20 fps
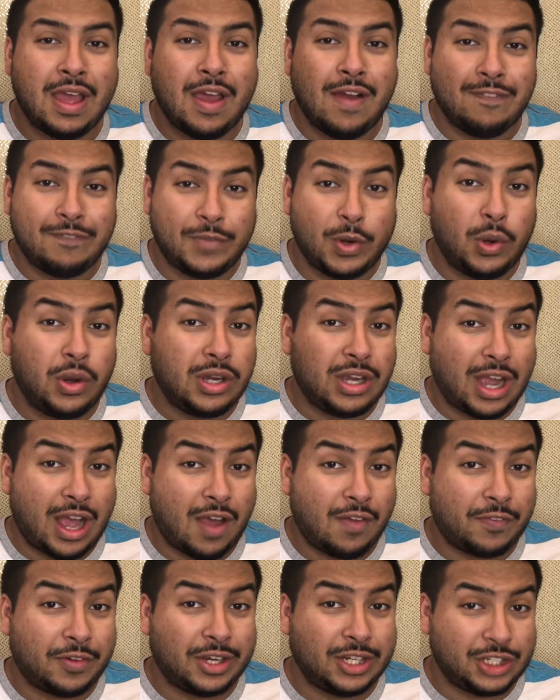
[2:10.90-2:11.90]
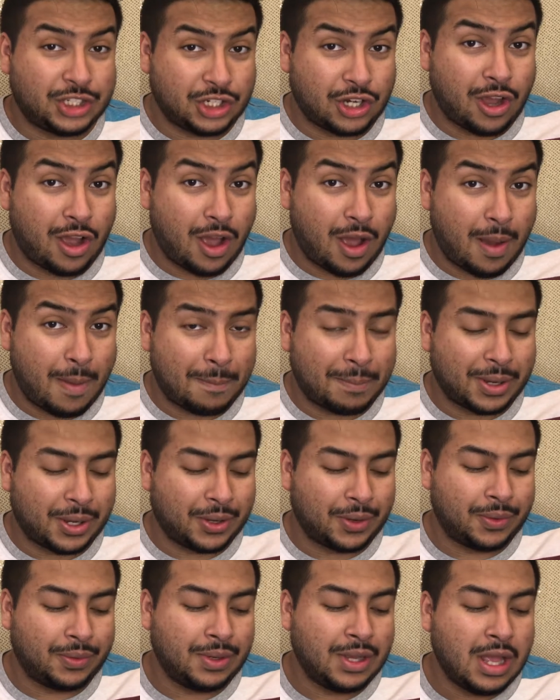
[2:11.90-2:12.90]
Full Coverage
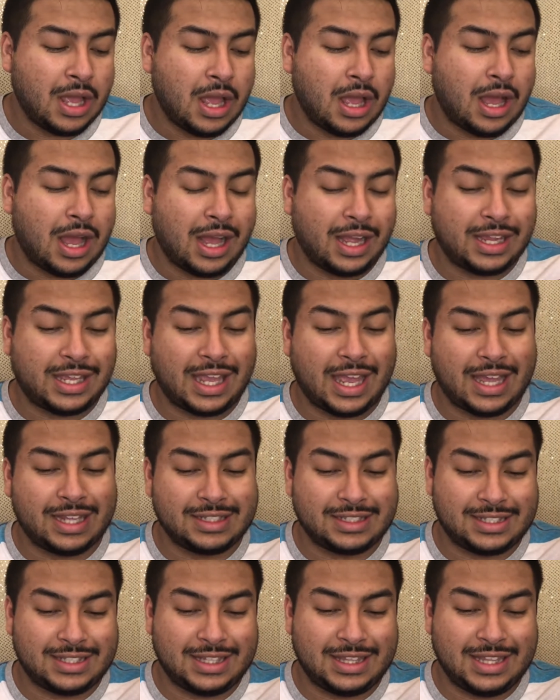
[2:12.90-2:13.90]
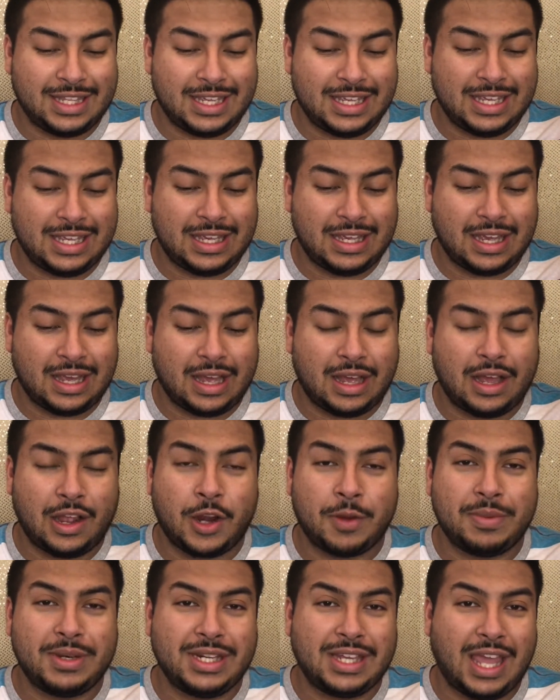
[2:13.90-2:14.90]
Combo against the
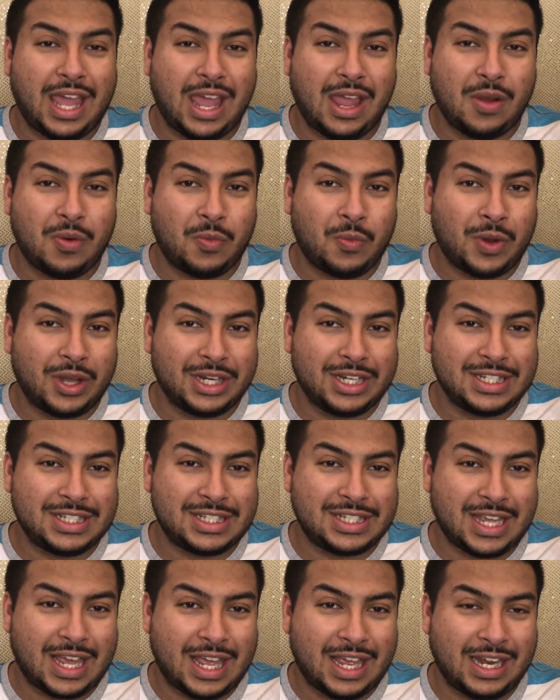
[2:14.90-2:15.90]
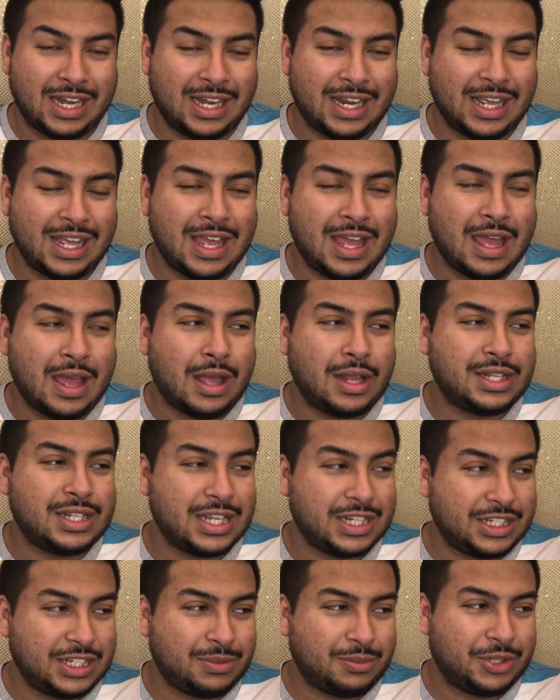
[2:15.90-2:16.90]
Urban Decay One and Done
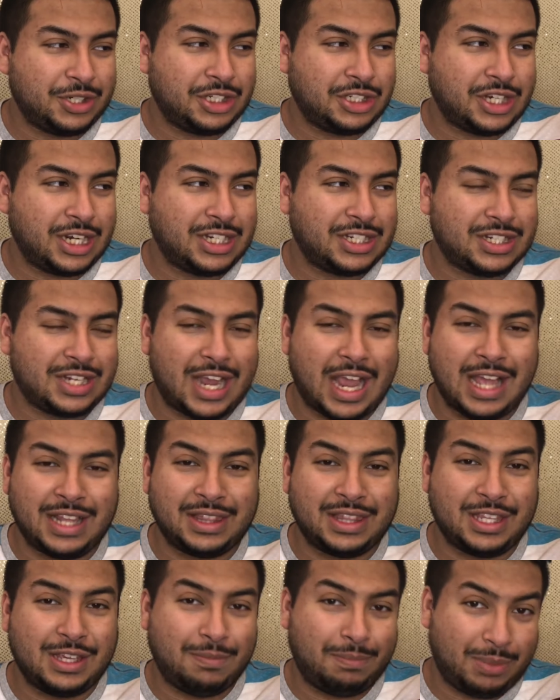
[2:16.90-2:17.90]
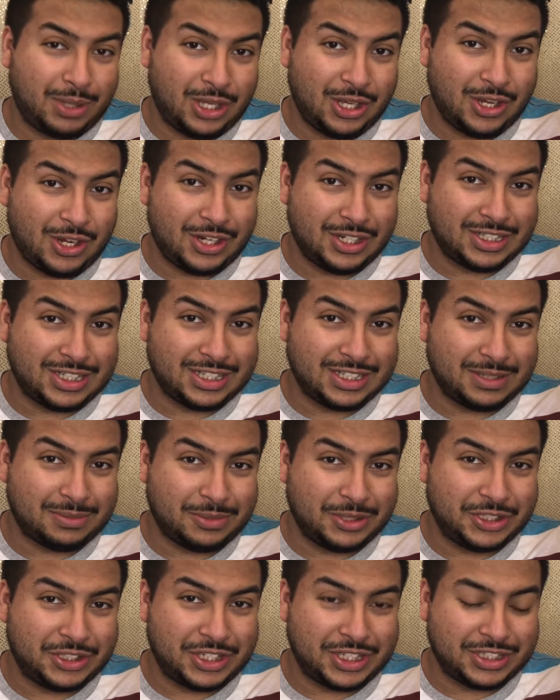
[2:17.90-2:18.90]
Tinted Moisturizer and the Pure Tinted
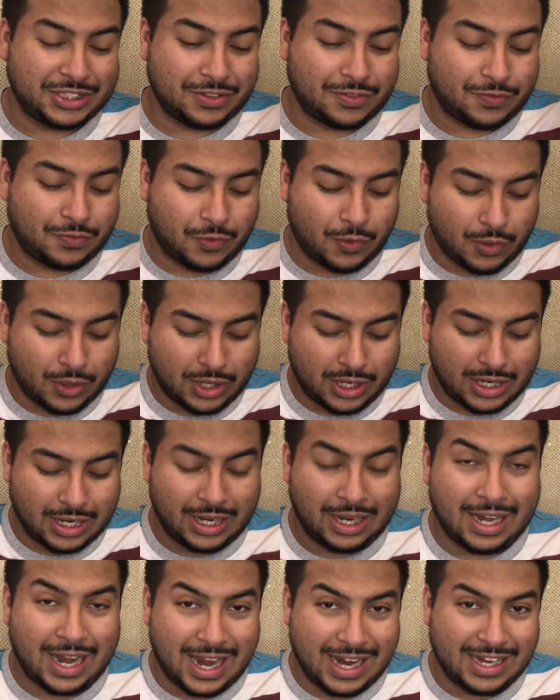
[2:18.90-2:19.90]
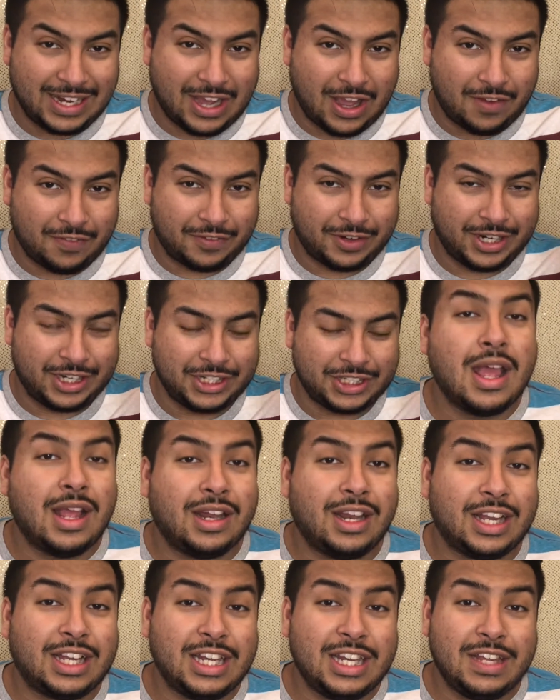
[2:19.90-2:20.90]
Moisturizer for light coverage.
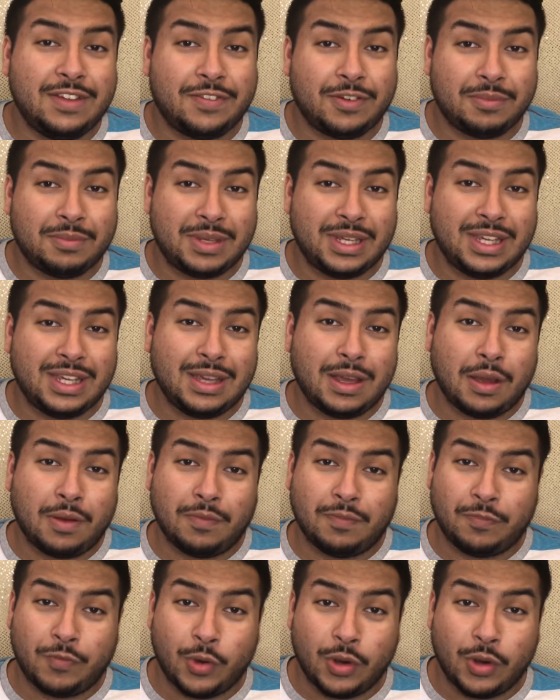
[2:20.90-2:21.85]
Luckily for me, full